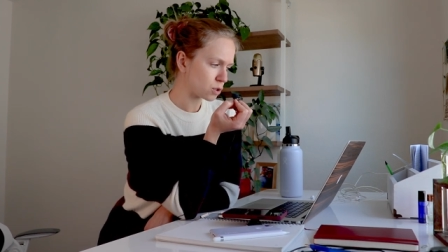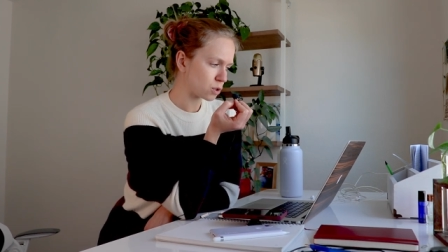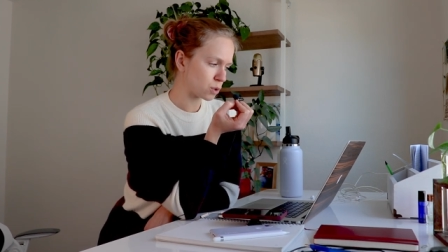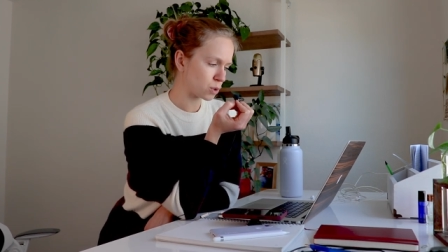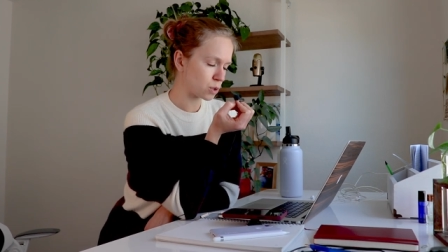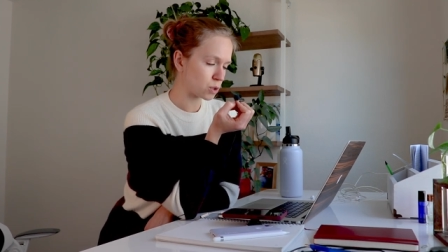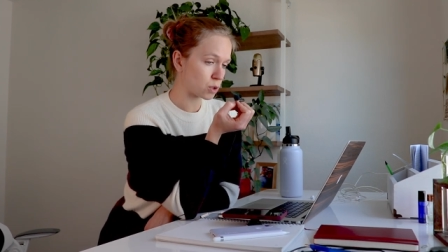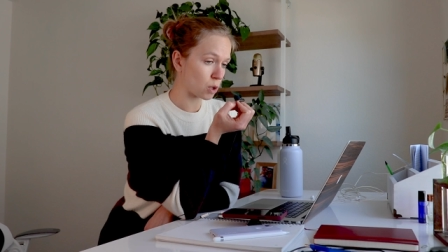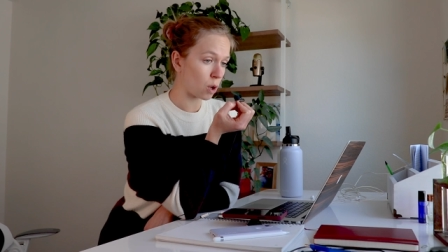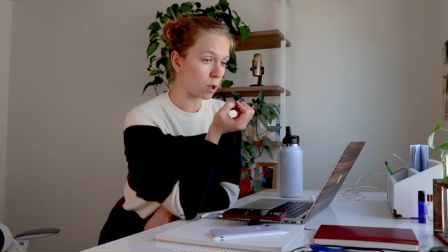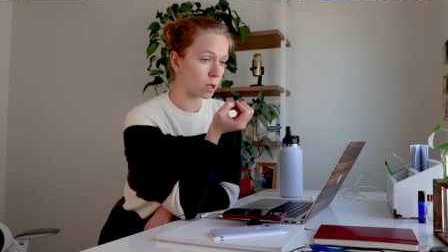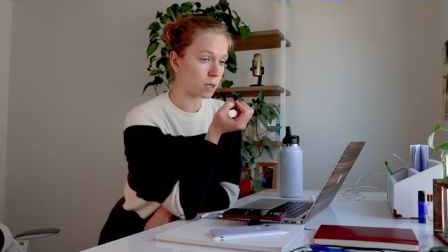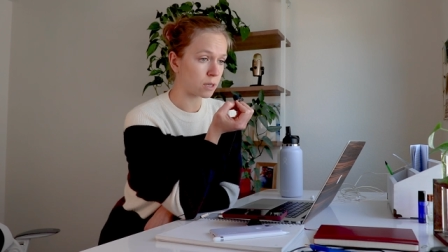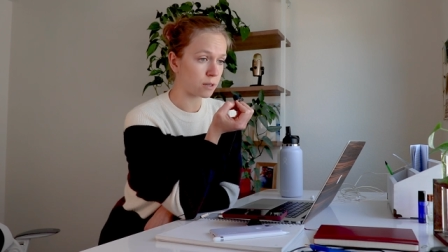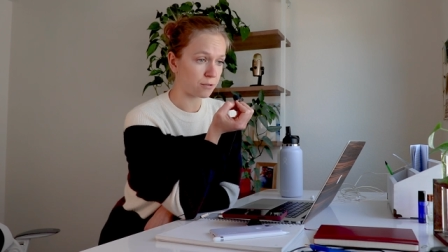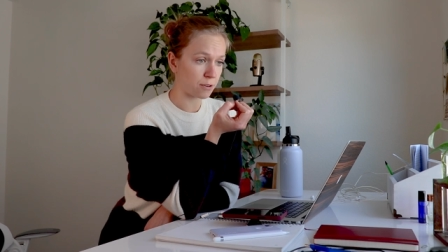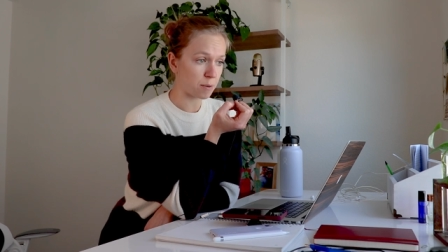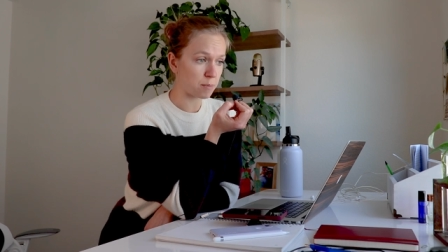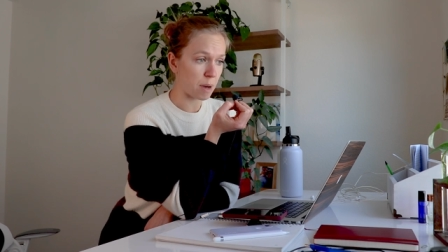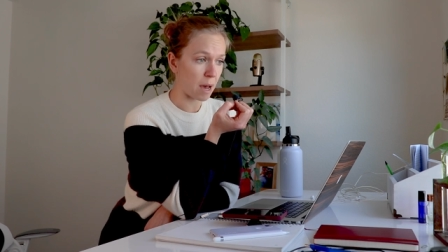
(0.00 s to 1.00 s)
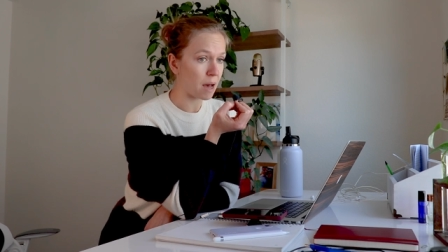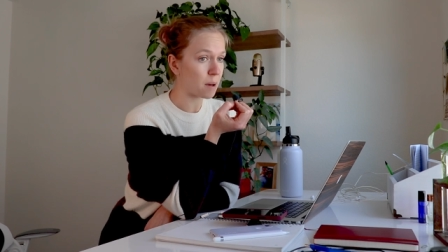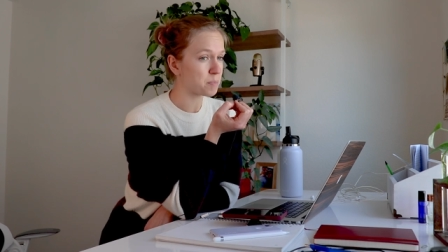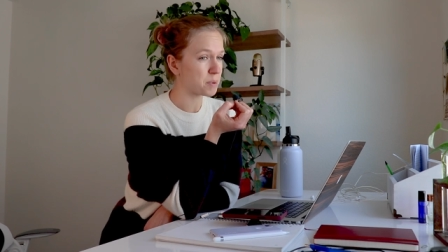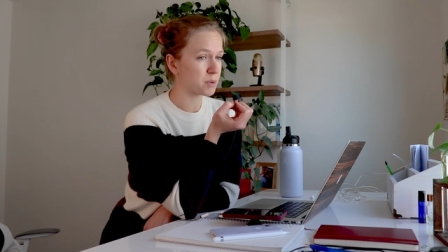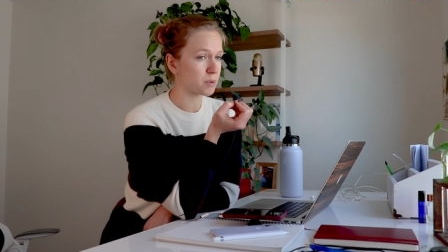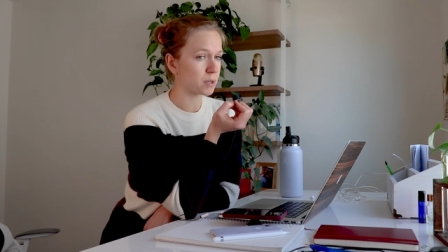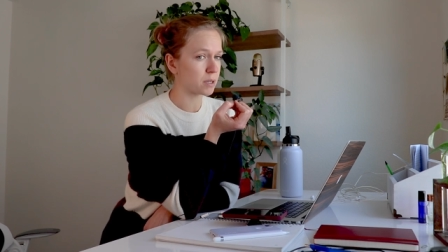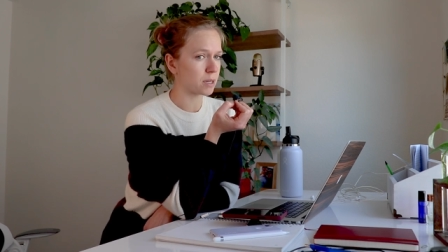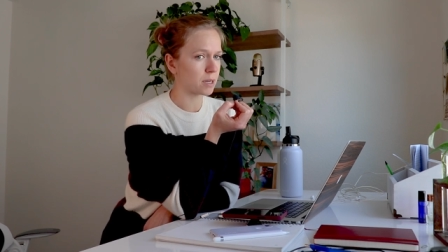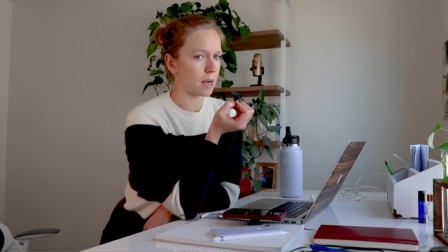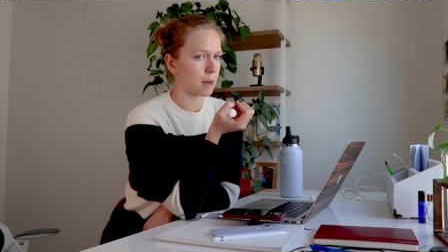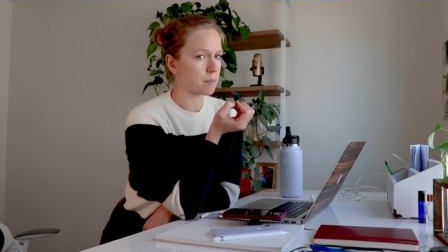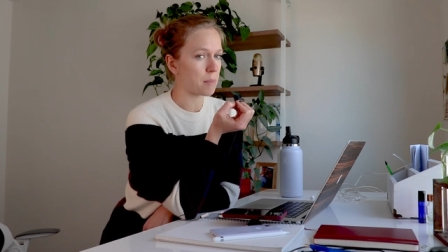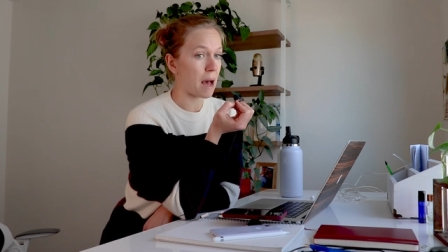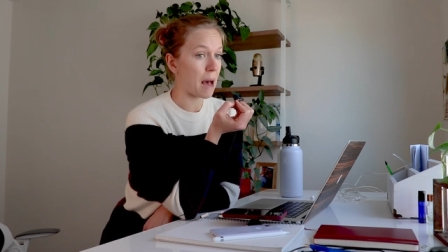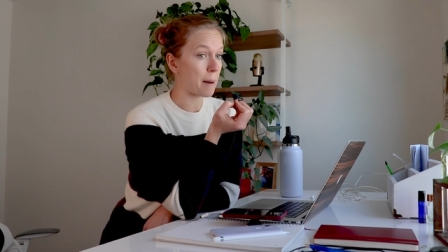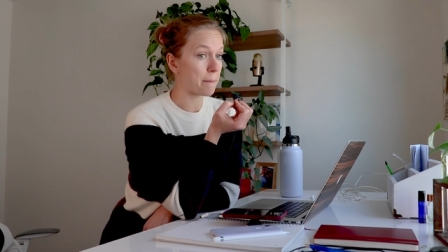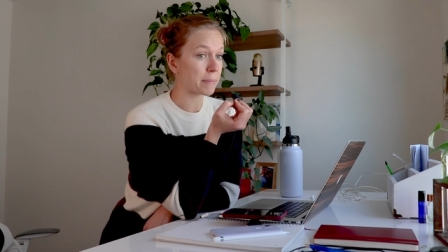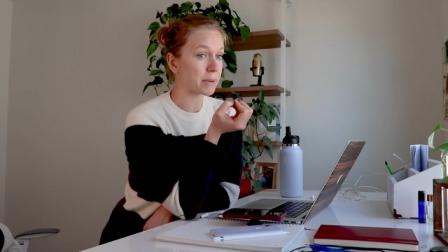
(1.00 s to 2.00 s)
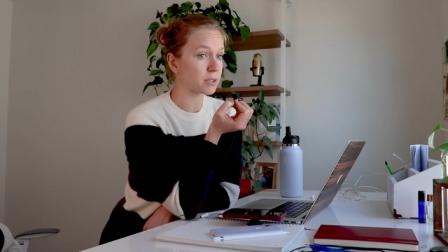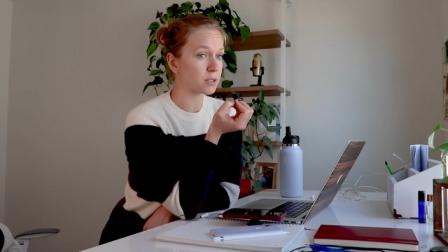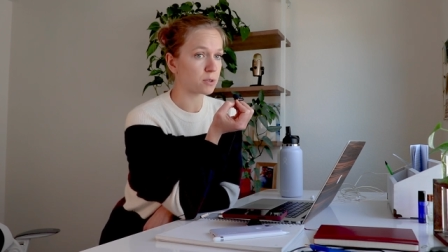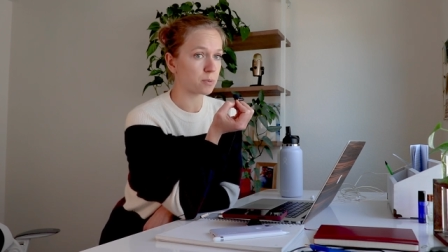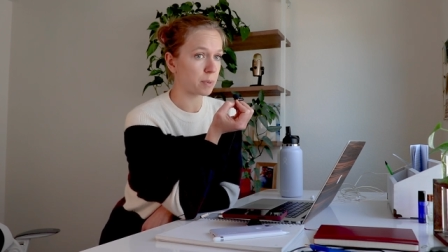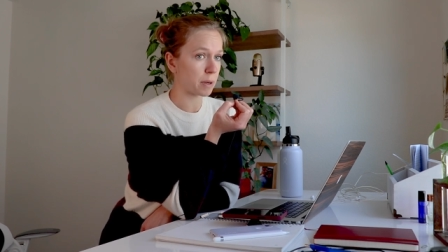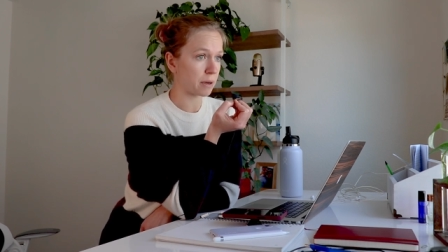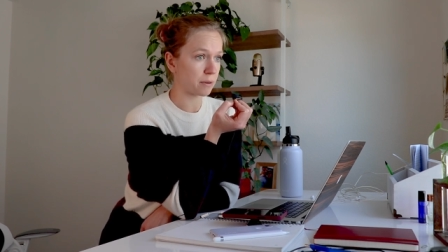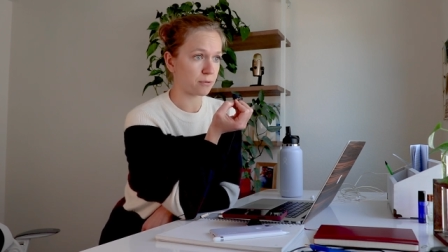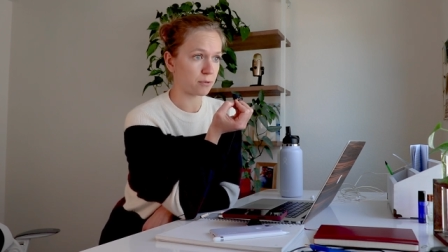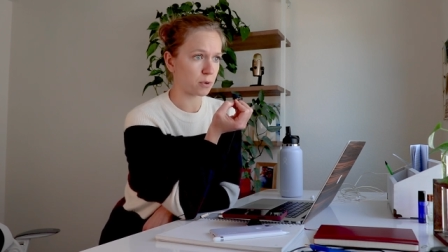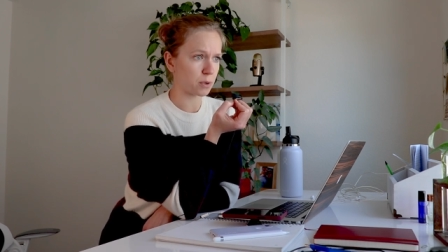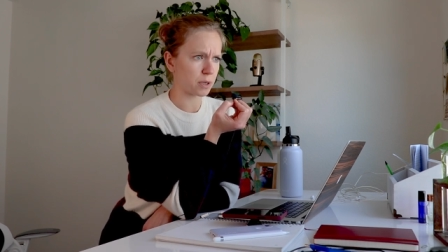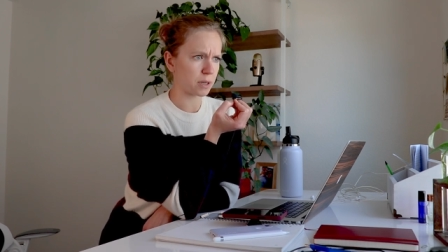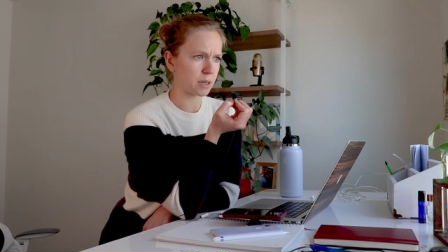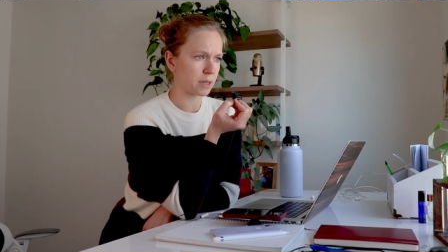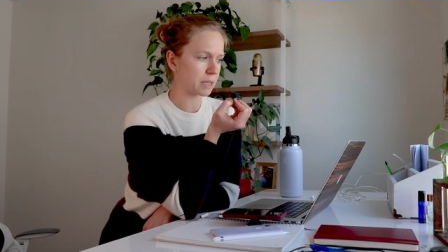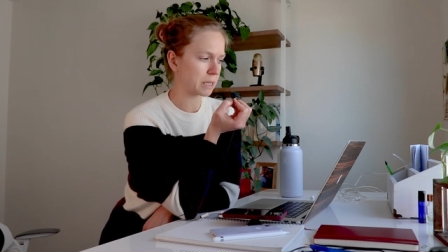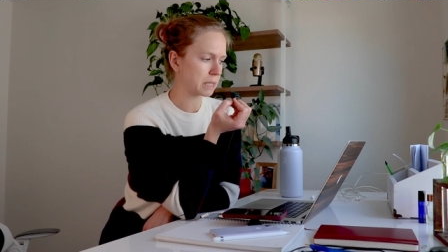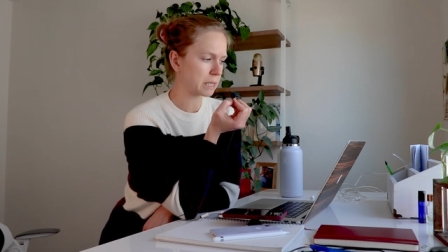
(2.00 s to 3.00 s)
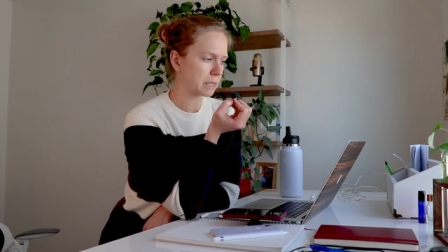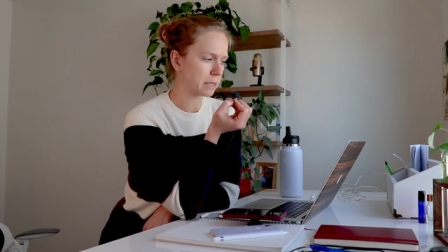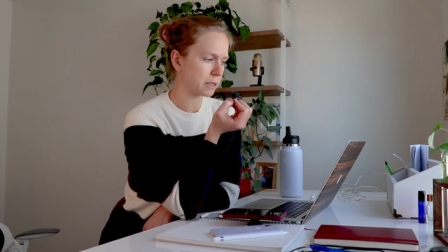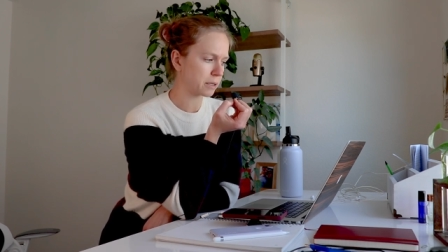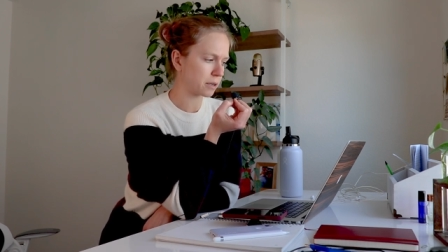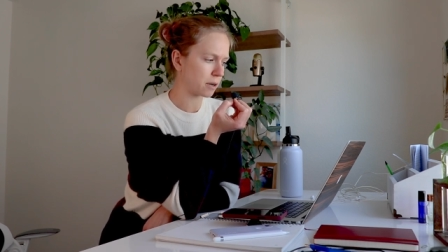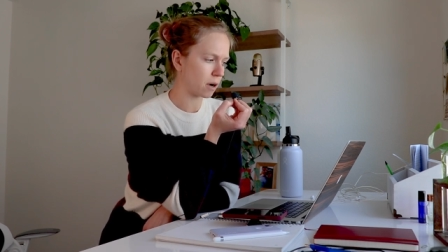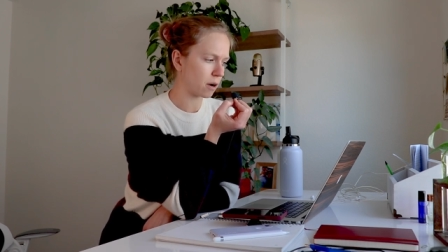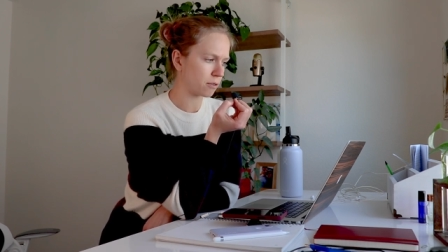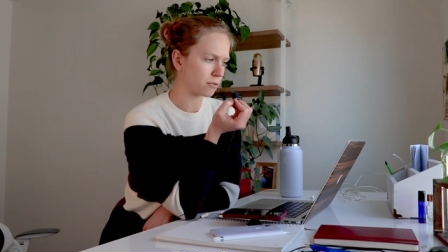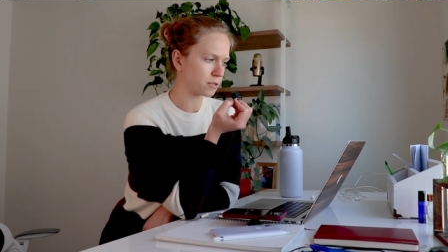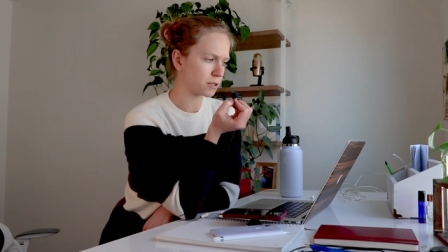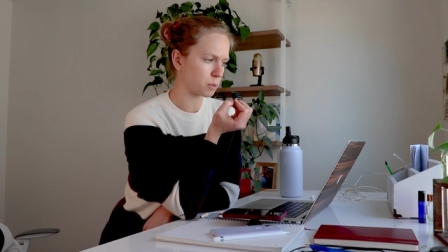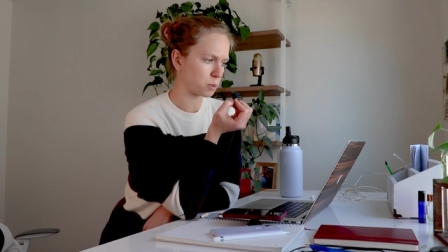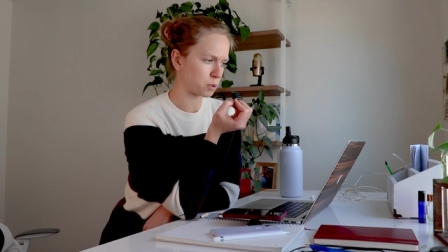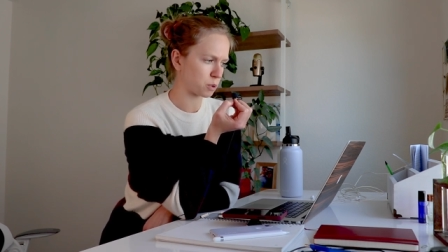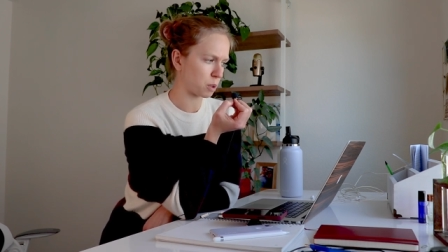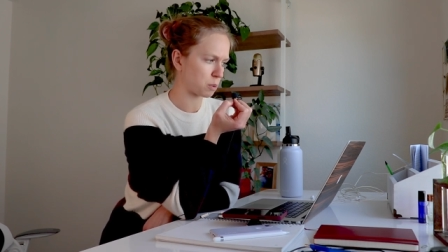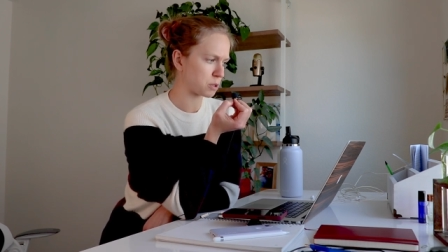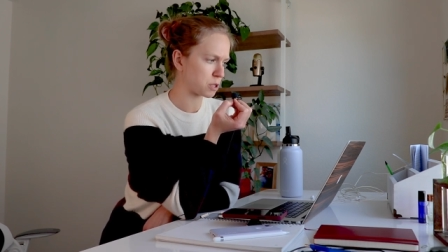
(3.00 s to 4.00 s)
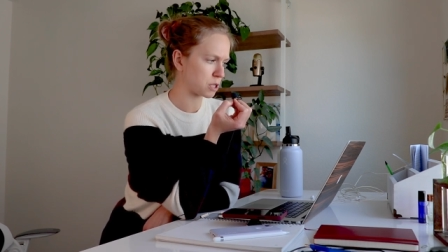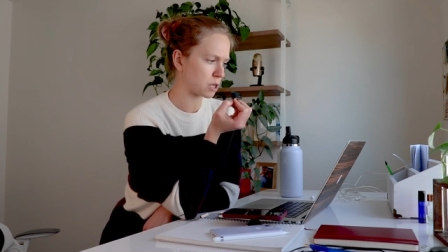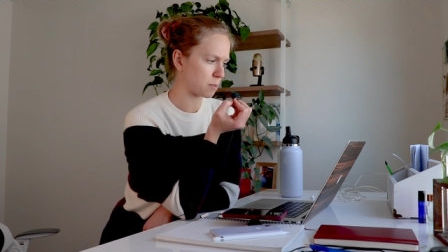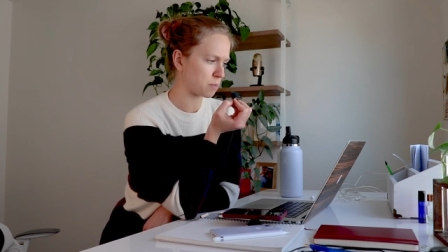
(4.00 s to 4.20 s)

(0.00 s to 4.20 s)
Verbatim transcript: install, and if I'm happy with it, I'm happy to pay for a year of subscription.